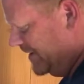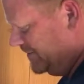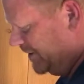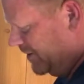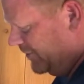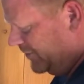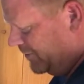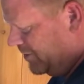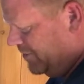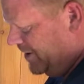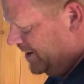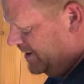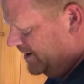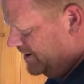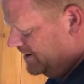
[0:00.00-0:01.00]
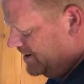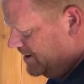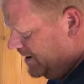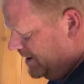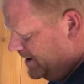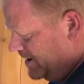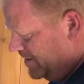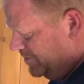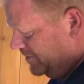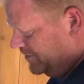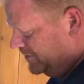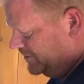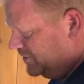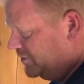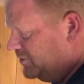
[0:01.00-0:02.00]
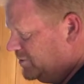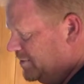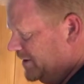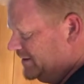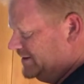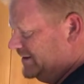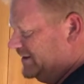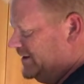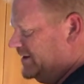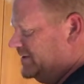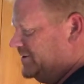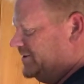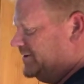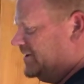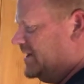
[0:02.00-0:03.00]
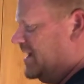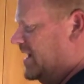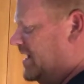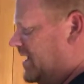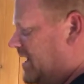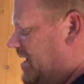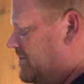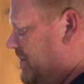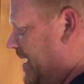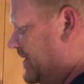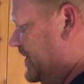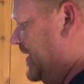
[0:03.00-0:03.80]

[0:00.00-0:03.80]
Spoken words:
I'll throw in a couple toothpicks in there just to kind of keep that thing